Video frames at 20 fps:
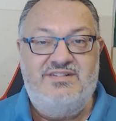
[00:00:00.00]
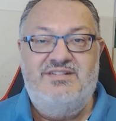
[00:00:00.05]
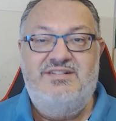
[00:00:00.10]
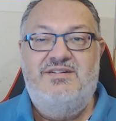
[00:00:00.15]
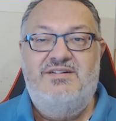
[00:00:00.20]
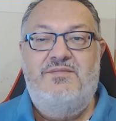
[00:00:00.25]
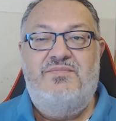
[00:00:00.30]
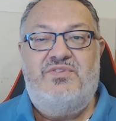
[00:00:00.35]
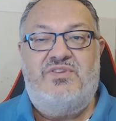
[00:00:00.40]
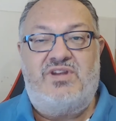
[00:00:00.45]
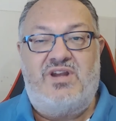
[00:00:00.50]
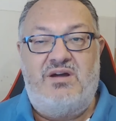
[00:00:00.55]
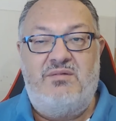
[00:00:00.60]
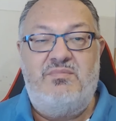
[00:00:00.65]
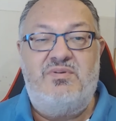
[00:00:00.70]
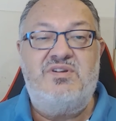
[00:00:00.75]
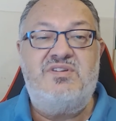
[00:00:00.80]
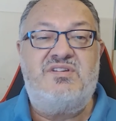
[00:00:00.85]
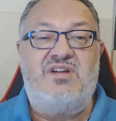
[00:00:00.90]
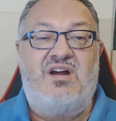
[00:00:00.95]
The
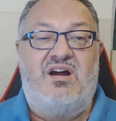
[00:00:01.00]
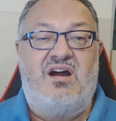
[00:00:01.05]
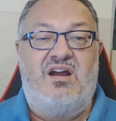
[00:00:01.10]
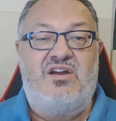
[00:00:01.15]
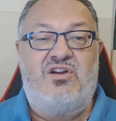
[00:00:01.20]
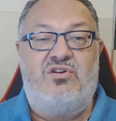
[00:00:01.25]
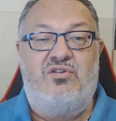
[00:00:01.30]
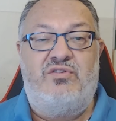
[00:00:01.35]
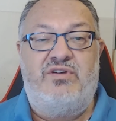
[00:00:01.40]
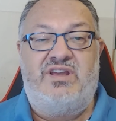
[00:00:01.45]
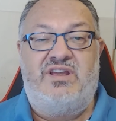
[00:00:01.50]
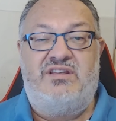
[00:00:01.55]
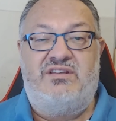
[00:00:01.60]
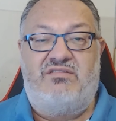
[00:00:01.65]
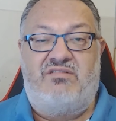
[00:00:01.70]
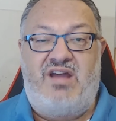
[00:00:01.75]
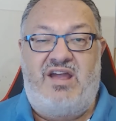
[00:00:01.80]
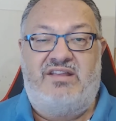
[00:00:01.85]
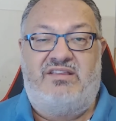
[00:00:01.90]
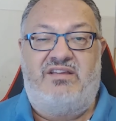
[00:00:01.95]
numbers are going in the
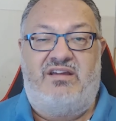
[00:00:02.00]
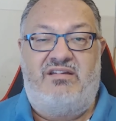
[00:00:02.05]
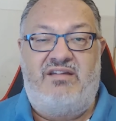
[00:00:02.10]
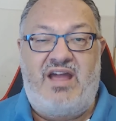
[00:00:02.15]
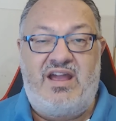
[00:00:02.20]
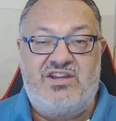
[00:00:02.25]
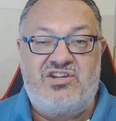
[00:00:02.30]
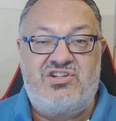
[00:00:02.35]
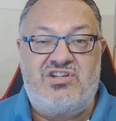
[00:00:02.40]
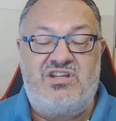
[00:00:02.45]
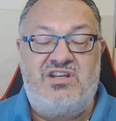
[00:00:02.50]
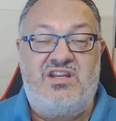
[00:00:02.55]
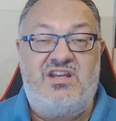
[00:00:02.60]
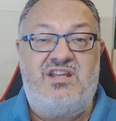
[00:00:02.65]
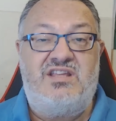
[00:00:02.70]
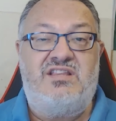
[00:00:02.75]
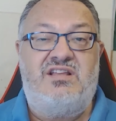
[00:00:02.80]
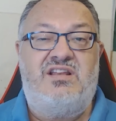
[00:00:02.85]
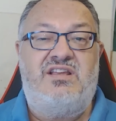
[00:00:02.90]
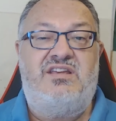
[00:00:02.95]
right direction in
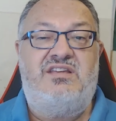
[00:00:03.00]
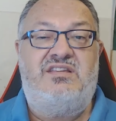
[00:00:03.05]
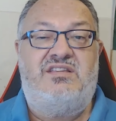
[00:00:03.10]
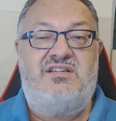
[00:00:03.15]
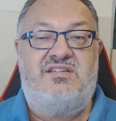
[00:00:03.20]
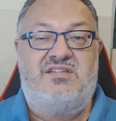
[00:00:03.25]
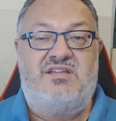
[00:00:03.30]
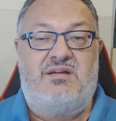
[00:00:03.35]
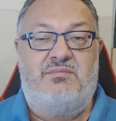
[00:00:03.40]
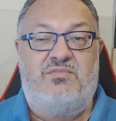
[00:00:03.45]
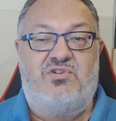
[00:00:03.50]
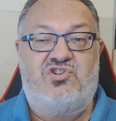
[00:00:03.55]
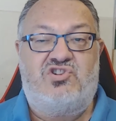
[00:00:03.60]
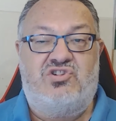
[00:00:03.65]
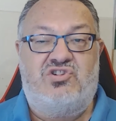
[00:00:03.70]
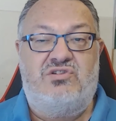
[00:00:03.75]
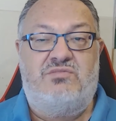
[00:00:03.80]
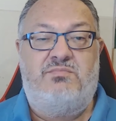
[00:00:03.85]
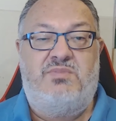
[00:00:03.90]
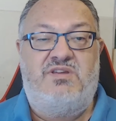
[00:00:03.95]
Italy. The summer
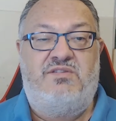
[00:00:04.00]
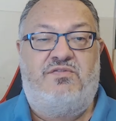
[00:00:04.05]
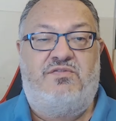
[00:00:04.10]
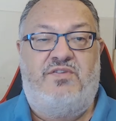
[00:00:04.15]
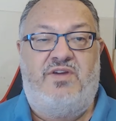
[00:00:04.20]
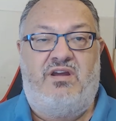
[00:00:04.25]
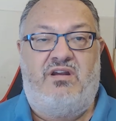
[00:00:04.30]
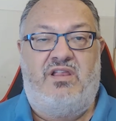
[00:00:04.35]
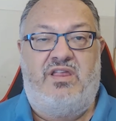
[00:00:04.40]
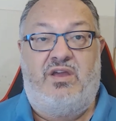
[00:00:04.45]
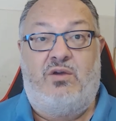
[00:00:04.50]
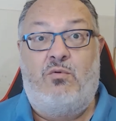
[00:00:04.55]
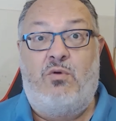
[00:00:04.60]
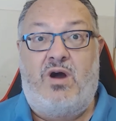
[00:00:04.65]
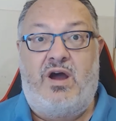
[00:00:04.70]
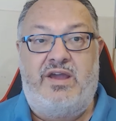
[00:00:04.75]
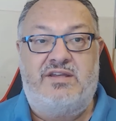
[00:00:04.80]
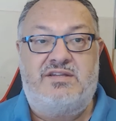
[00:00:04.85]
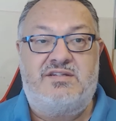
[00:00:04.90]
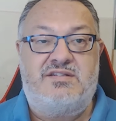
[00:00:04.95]
should be fairly
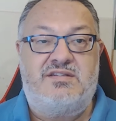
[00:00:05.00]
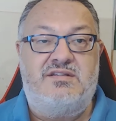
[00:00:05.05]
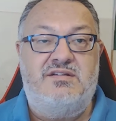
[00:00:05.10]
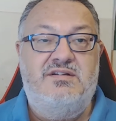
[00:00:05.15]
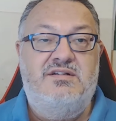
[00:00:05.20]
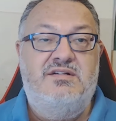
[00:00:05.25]
quiet.